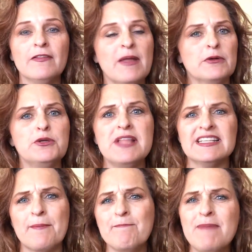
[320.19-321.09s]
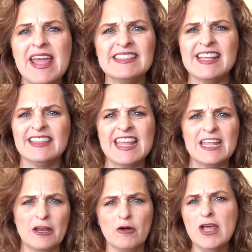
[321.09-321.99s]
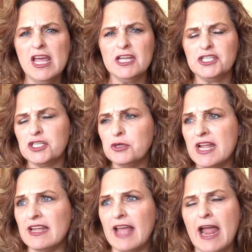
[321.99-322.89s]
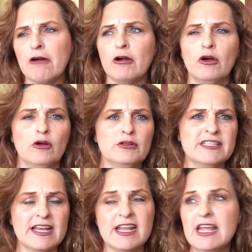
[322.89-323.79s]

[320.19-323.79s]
and they were doing these amazing things, shooting arrows and,